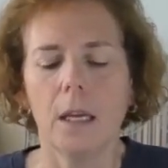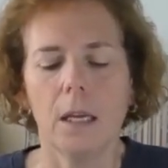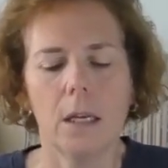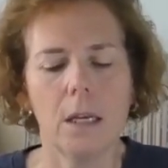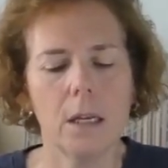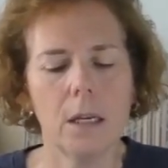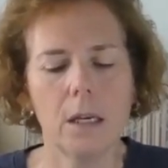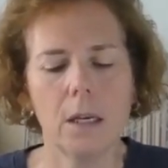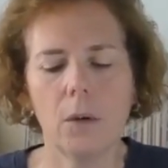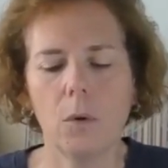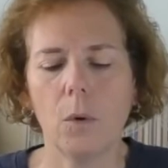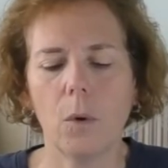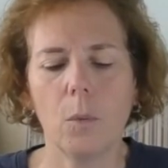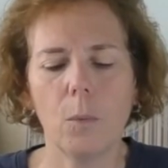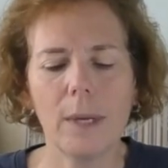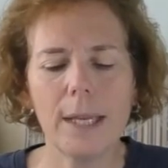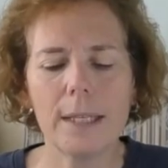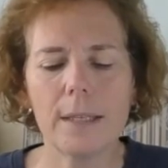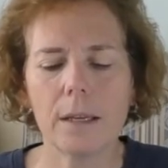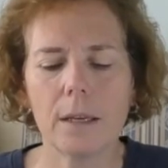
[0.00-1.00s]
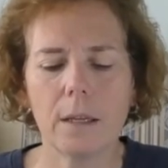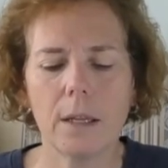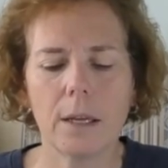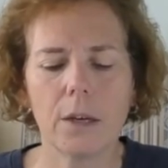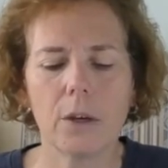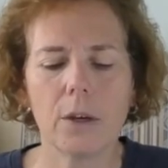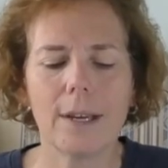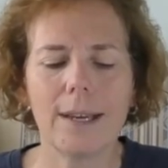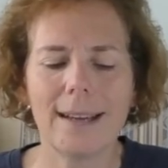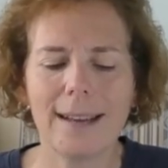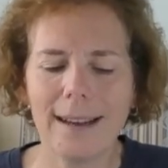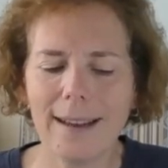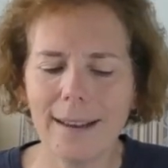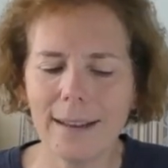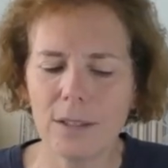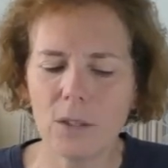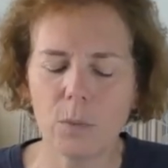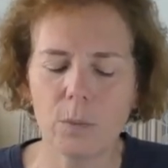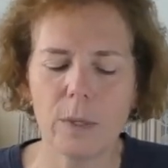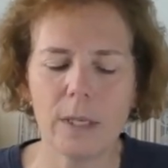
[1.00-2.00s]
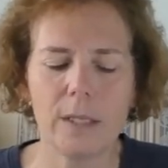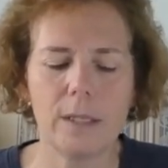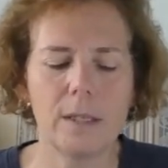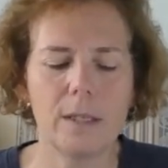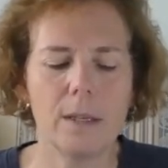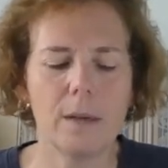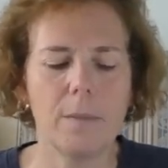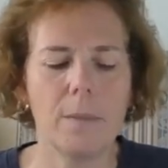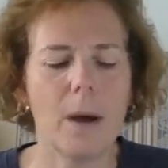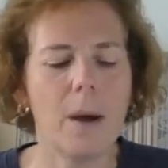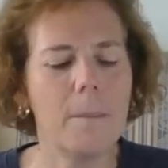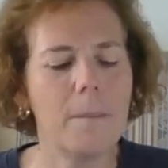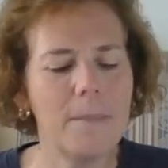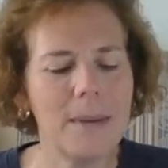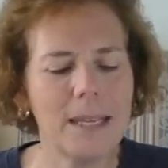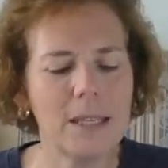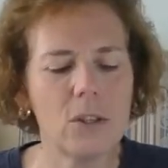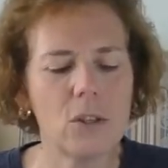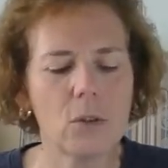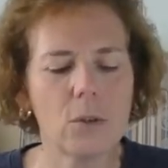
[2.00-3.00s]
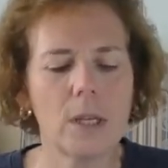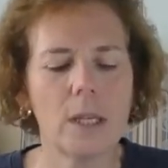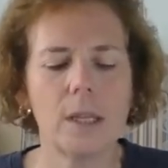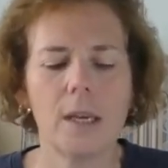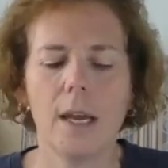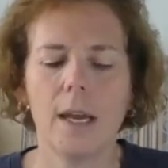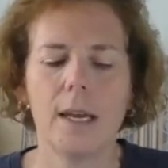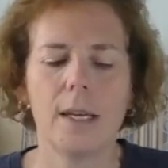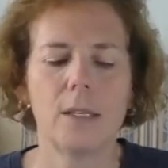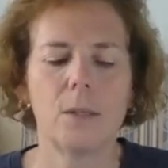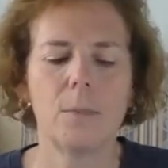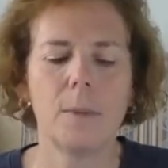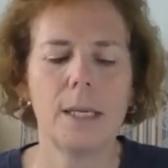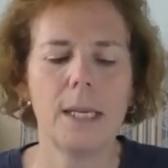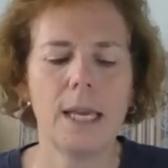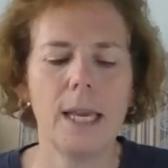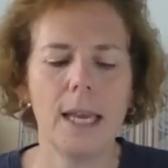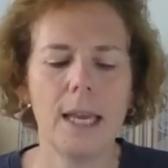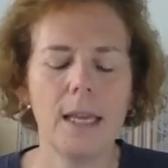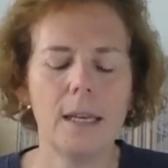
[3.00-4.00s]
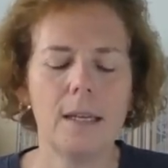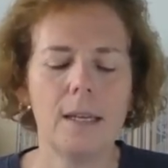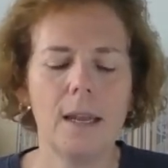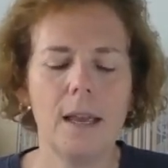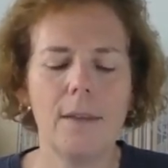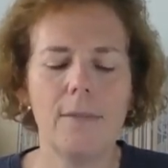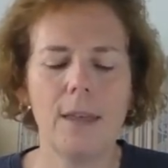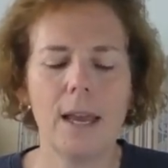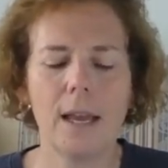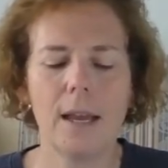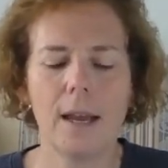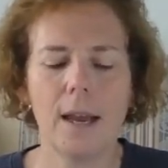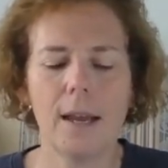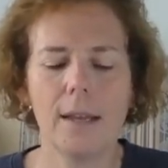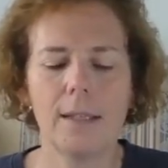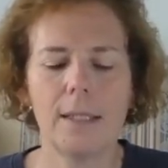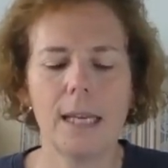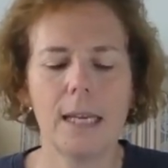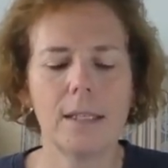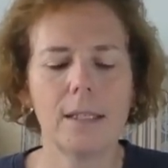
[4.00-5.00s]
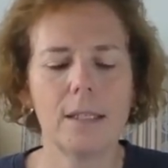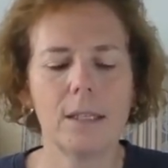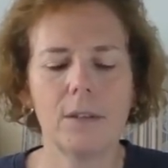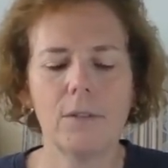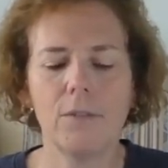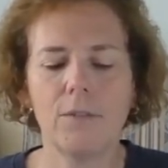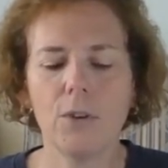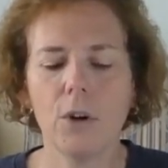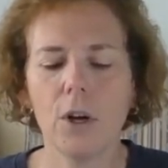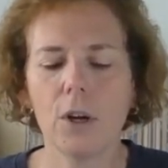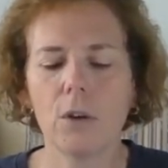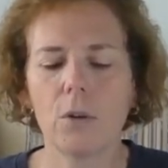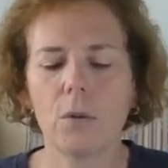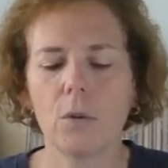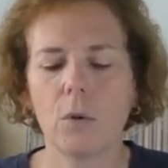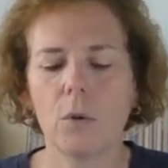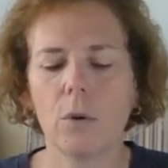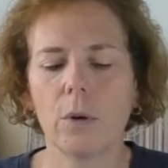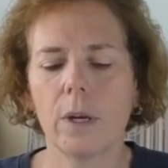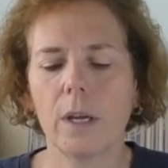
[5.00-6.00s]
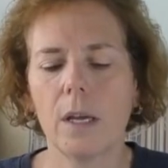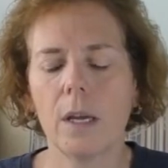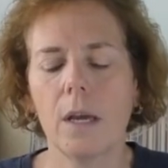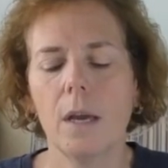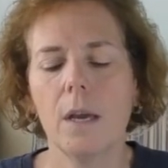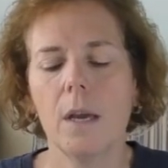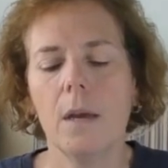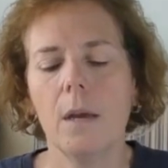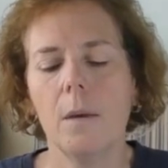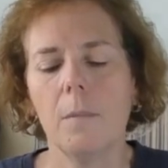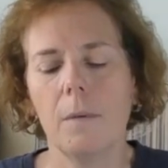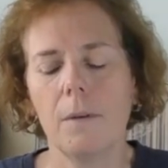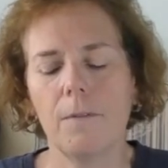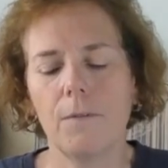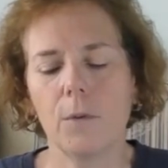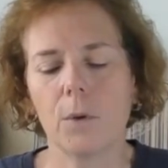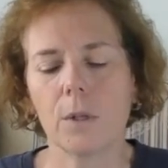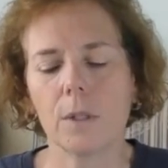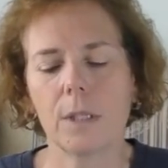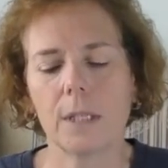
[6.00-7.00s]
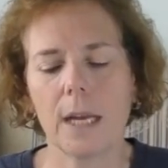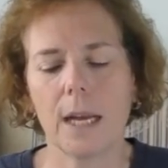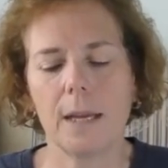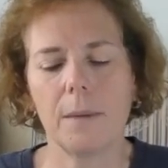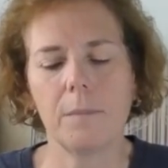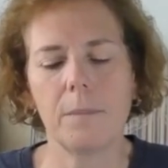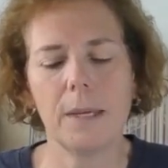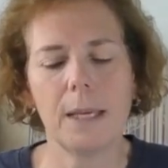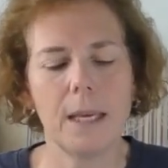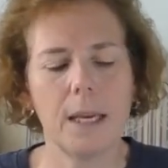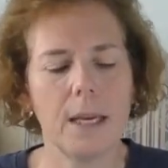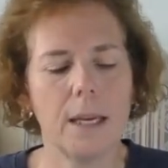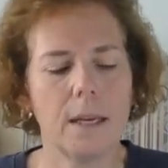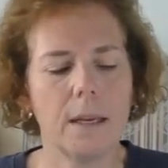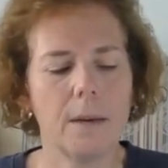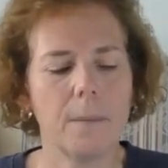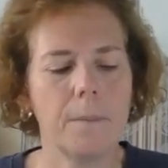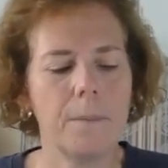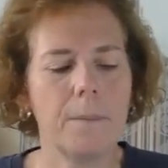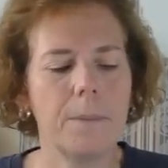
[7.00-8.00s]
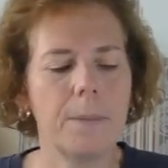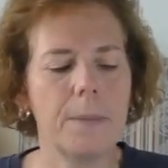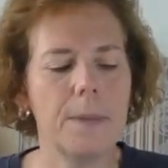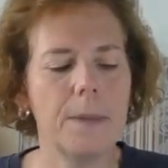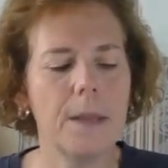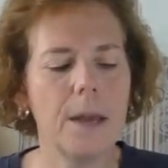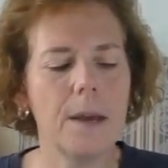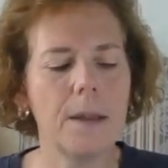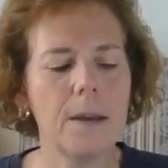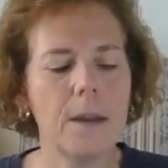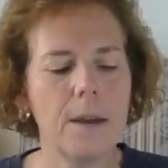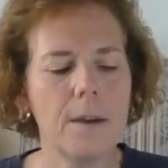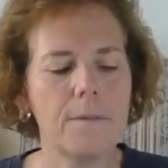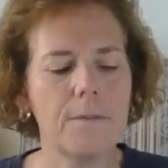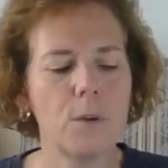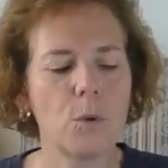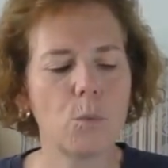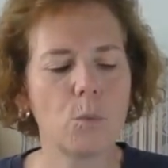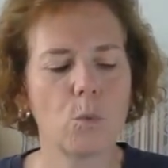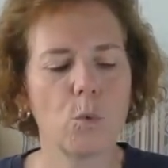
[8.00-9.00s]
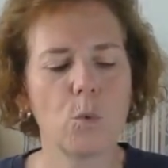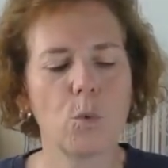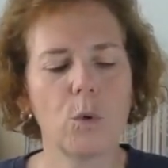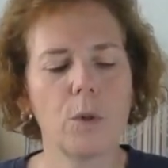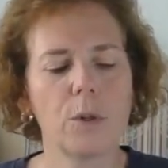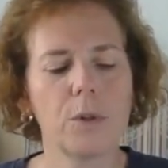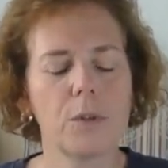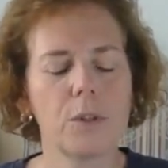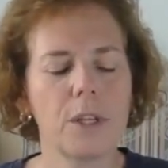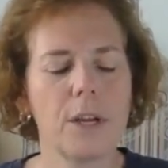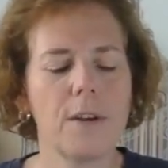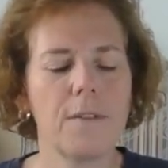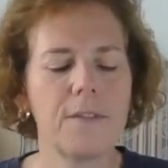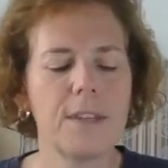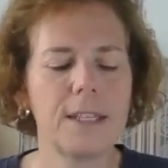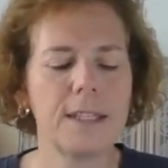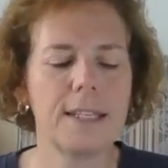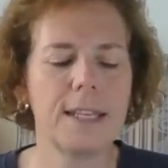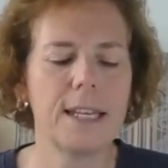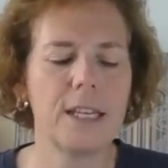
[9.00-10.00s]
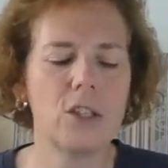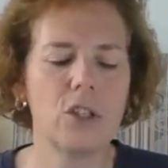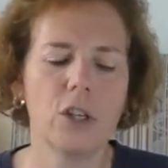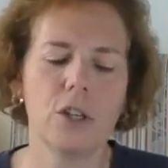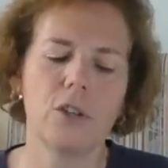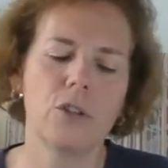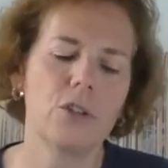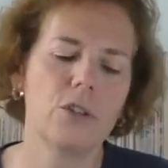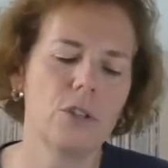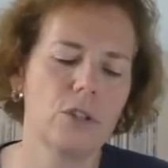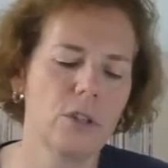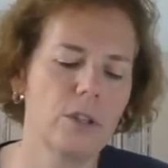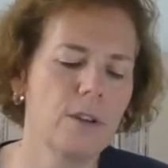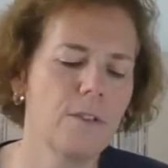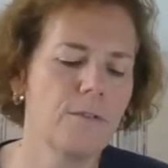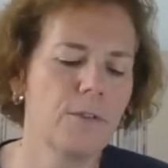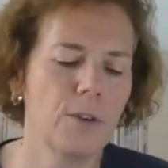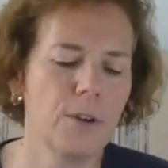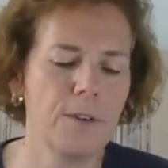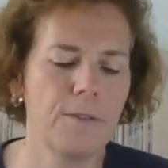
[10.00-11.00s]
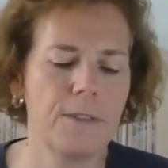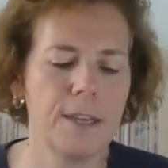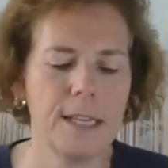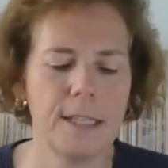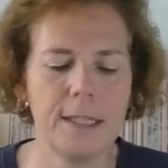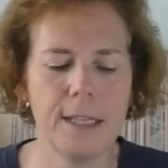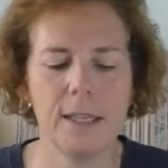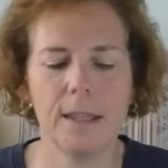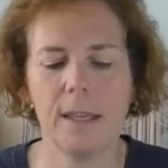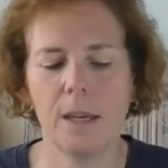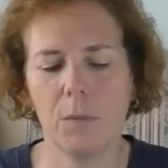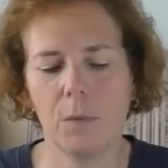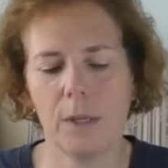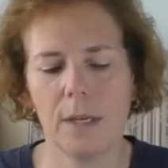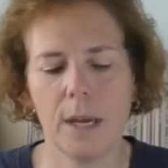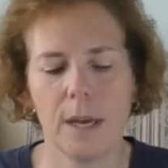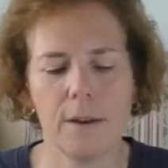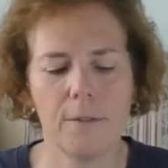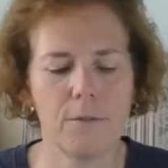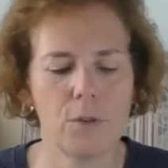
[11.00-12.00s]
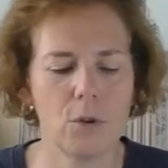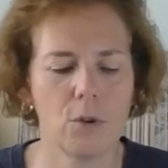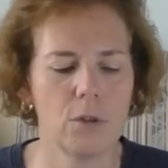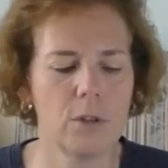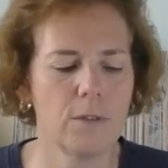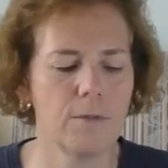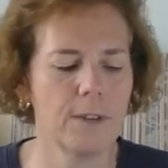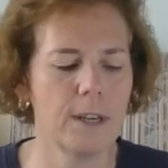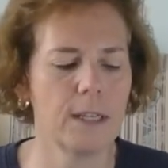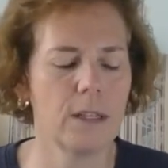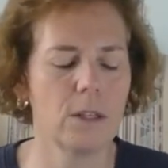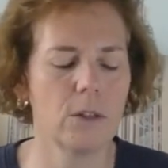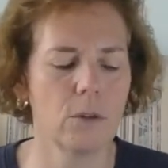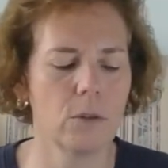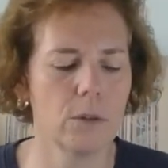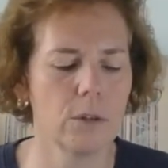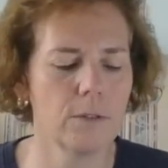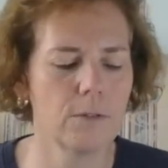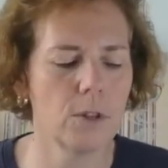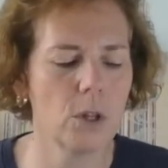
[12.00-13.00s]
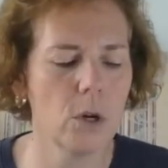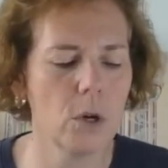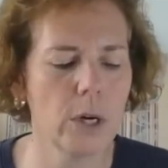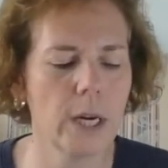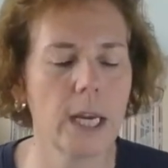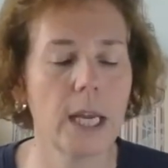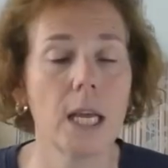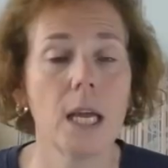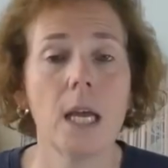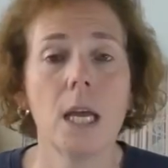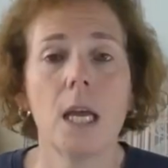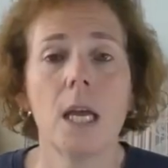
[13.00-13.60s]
No, we declare God's wisdom, a mystery that has been hidden and that God destined for our glory before time began. None of the rulers of this age understood it, for if they did, they would not have crucified the Lord of glory.